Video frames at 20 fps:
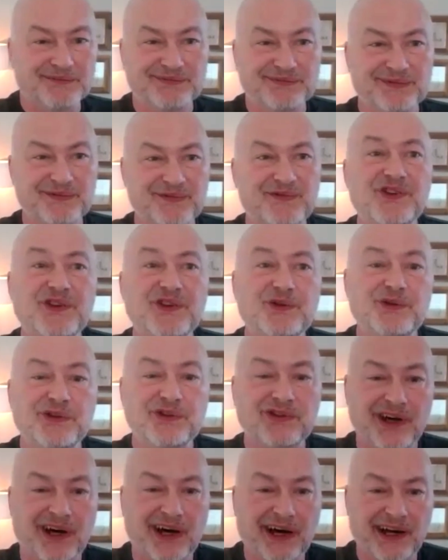views
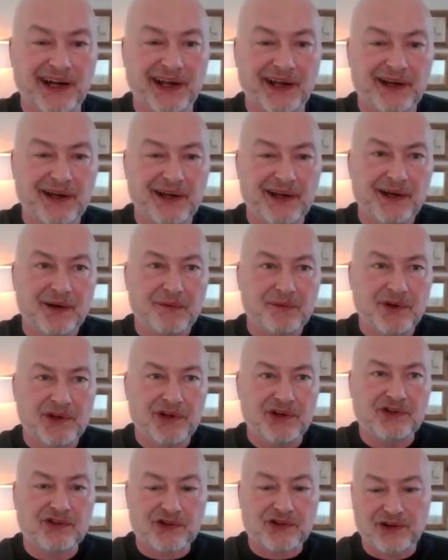on it, but you
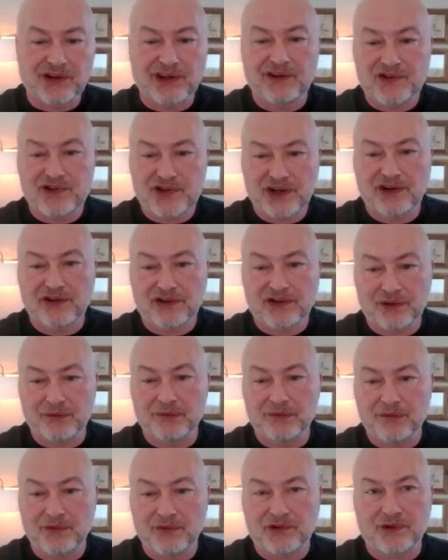certainly shared
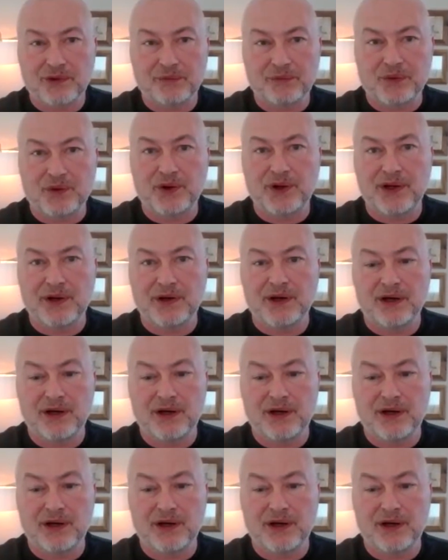some pretty